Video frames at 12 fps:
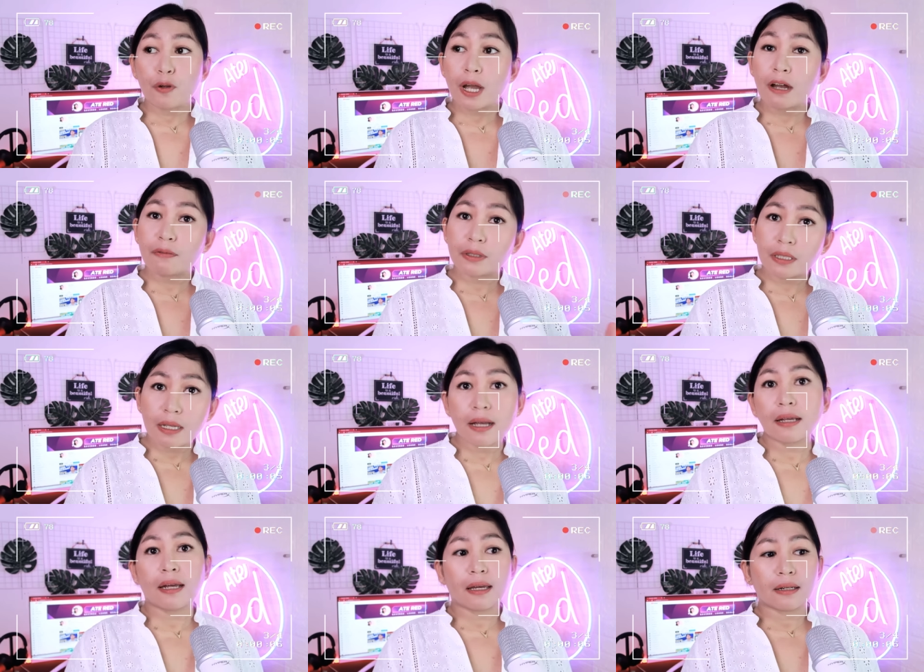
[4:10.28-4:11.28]
you have a
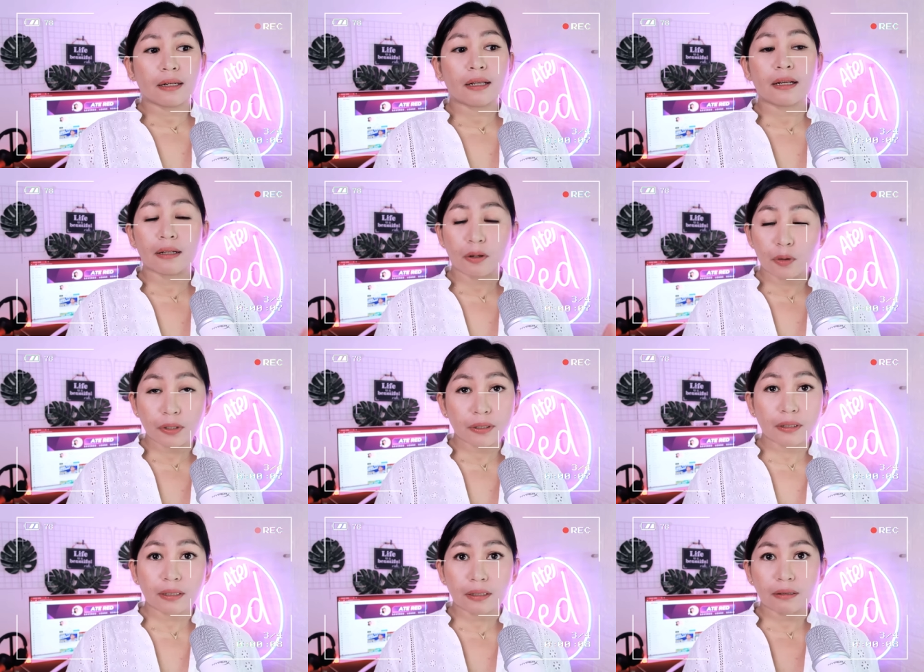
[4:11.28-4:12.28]
TIN or
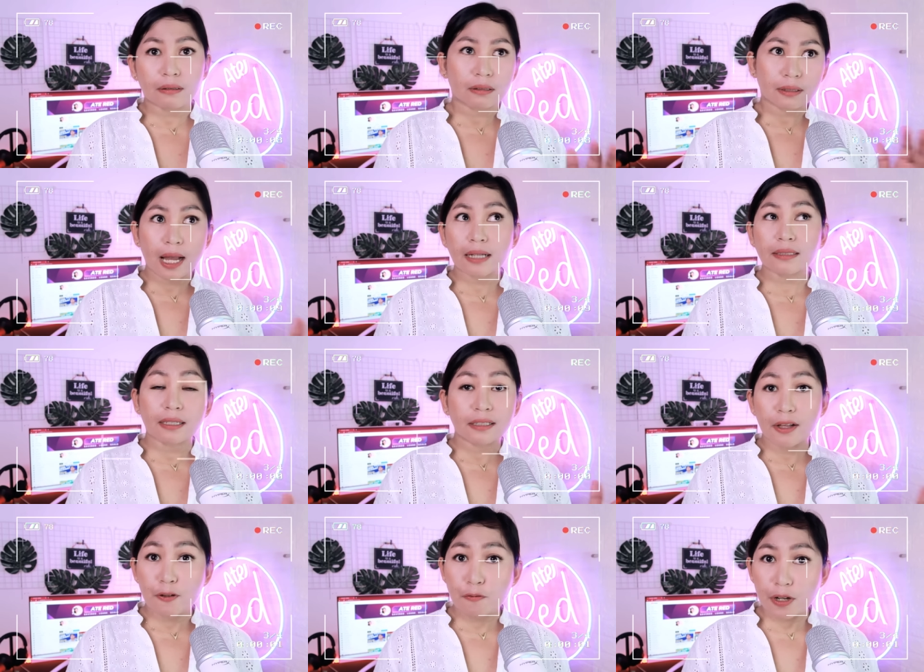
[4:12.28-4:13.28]
tax
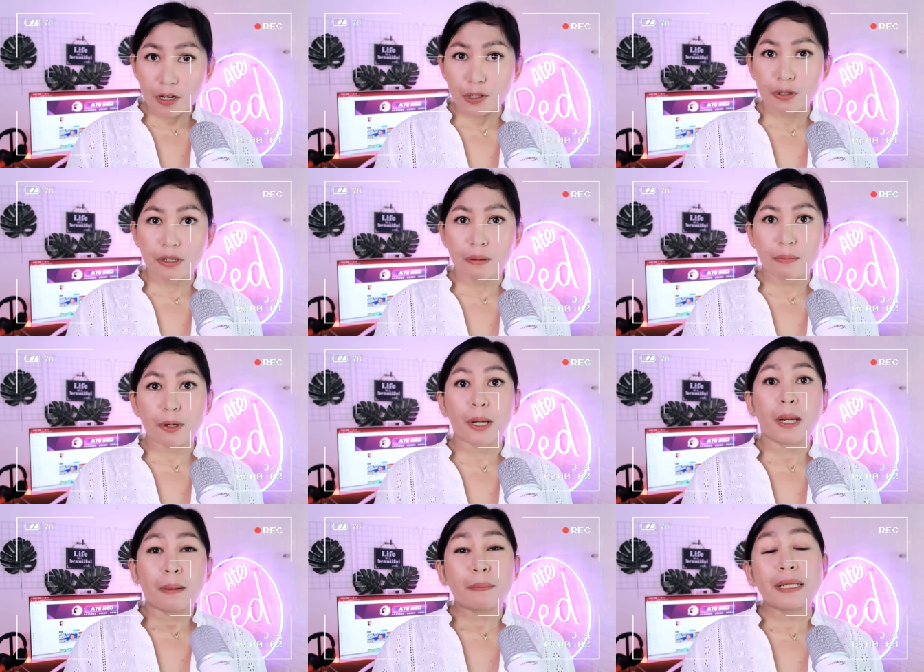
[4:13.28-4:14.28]
identification number,
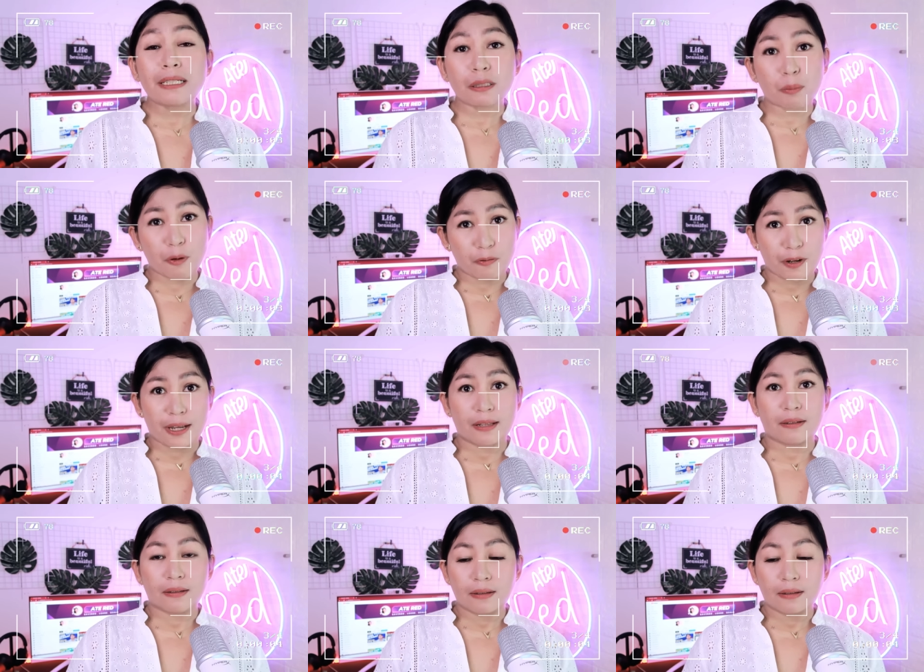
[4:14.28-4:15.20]
please provide.